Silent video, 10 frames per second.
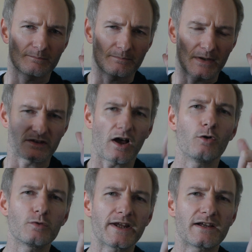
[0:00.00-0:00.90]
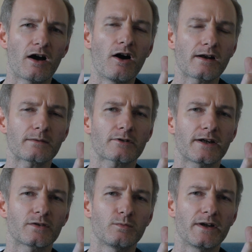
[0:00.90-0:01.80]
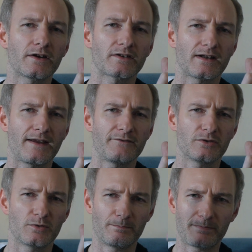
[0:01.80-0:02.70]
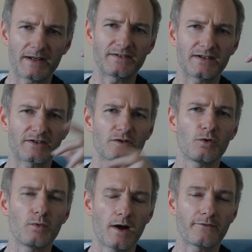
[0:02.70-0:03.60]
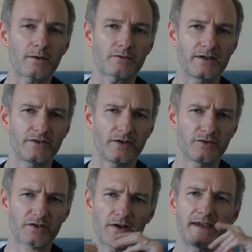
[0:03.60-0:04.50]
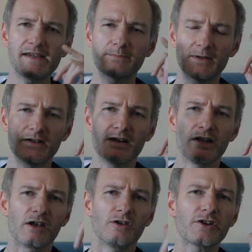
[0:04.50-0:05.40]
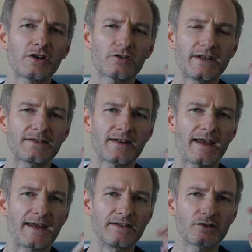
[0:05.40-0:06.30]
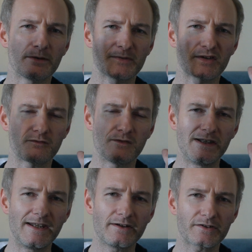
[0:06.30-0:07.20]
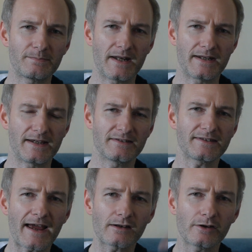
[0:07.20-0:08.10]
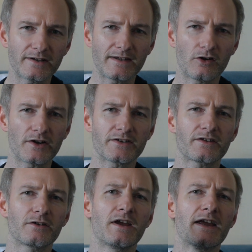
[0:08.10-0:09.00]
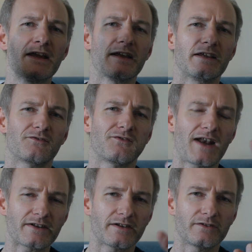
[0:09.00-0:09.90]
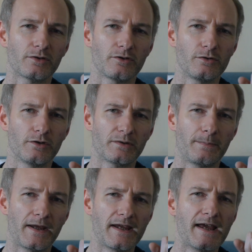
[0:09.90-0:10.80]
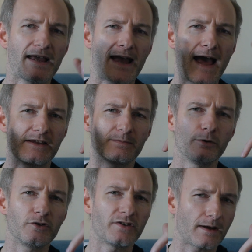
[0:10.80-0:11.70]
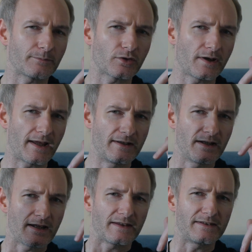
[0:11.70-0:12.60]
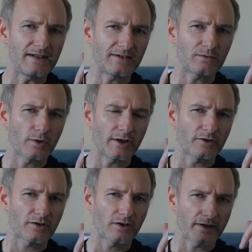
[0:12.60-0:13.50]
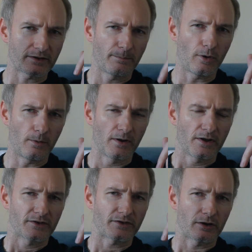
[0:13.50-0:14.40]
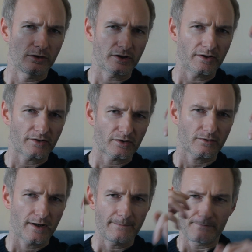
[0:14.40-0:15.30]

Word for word: been told he can't upgrade to Windows 11, or basically it's not worth upgrading to, so he's been looking on the internet and he's got himself Linux Mint. He's downloaded the ISO, he's flashed it to a USB, and he's booted up to it, and this is what it looks like to Bob. So look at the screen.